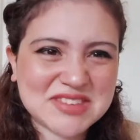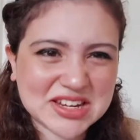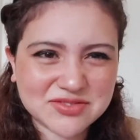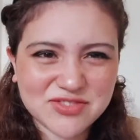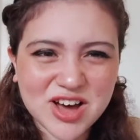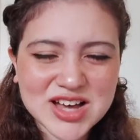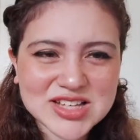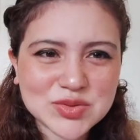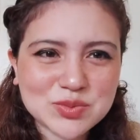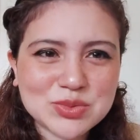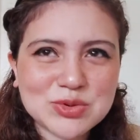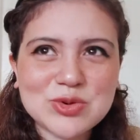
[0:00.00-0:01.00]
the advice
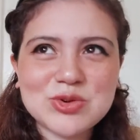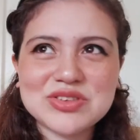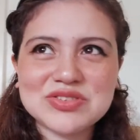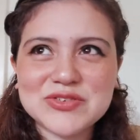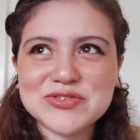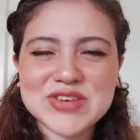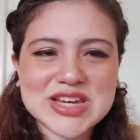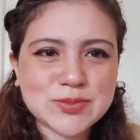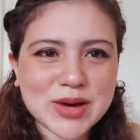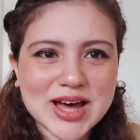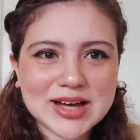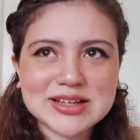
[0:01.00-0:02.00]
on board and the
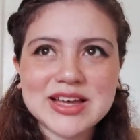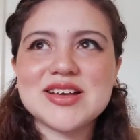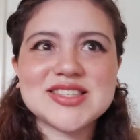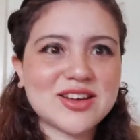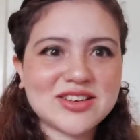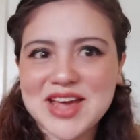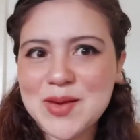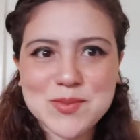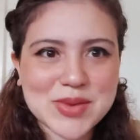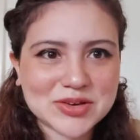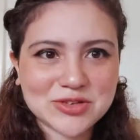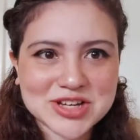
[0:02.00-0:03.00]
feedback, I started getting
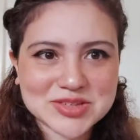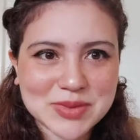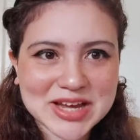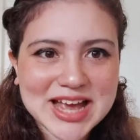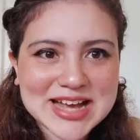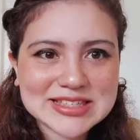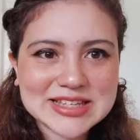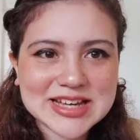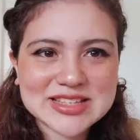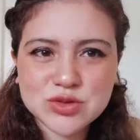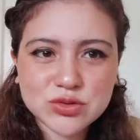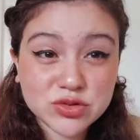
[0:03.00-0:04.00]
better grades in my essays,
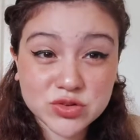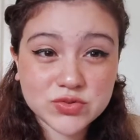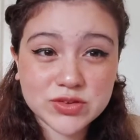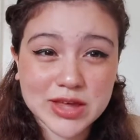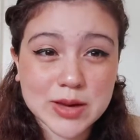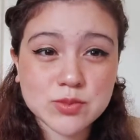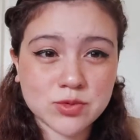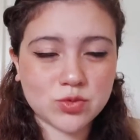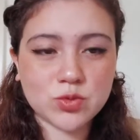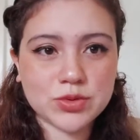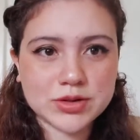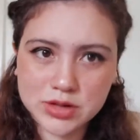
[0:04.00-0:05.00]
not just for that
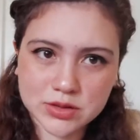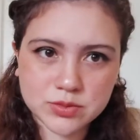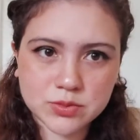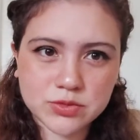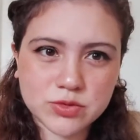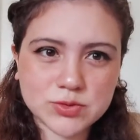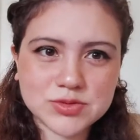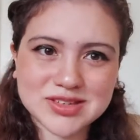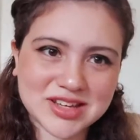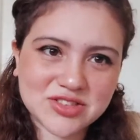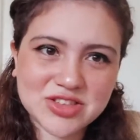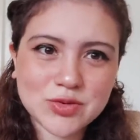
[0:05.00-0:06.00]
module but in other modules. And
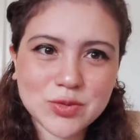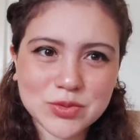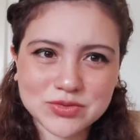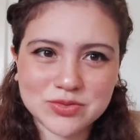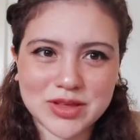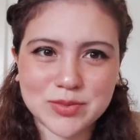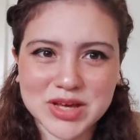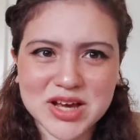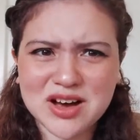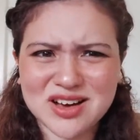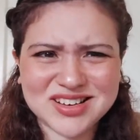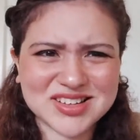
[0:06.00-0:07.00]
I actually got one of like my
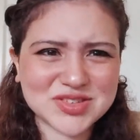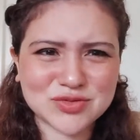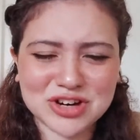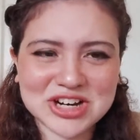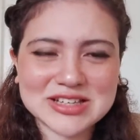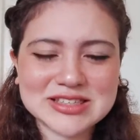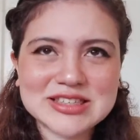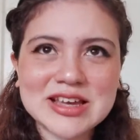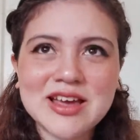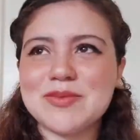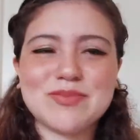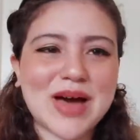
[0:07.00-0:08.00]
highest grades
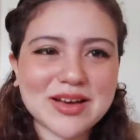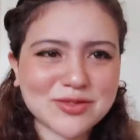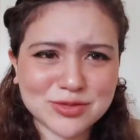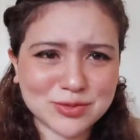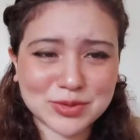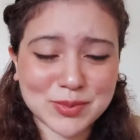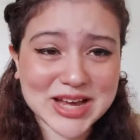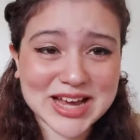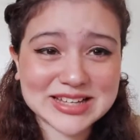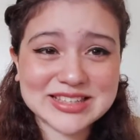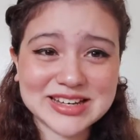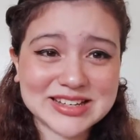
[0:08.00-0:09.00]
like back from one of my
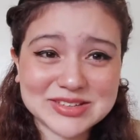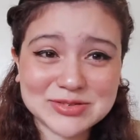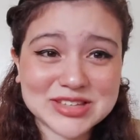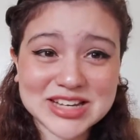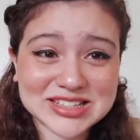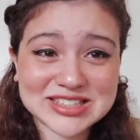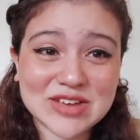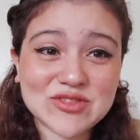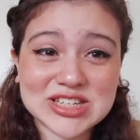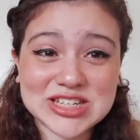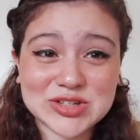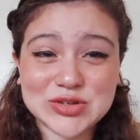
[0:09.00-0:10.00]
essays, and it was like a
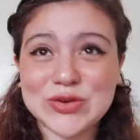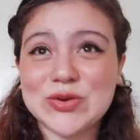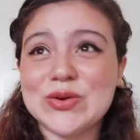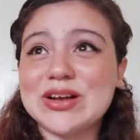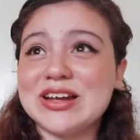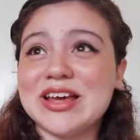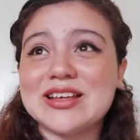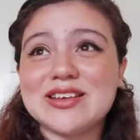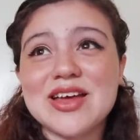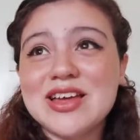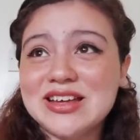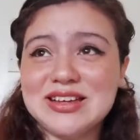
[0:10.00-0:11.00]
72, and like
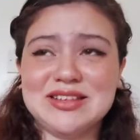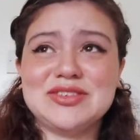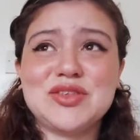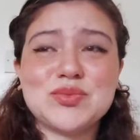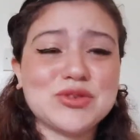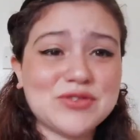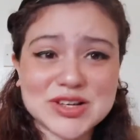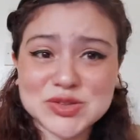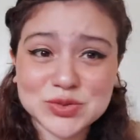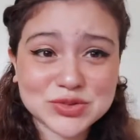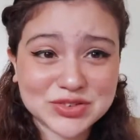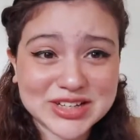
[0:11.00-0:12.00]
the professor
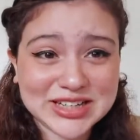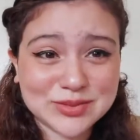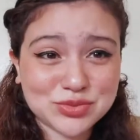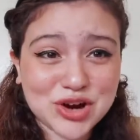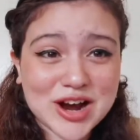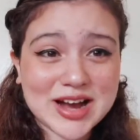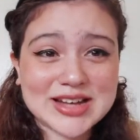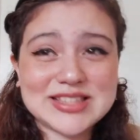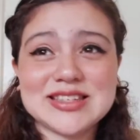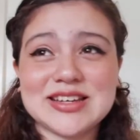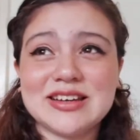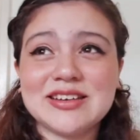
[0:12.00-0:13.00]
was really impressed,
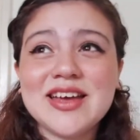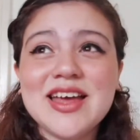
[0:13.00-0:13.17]
and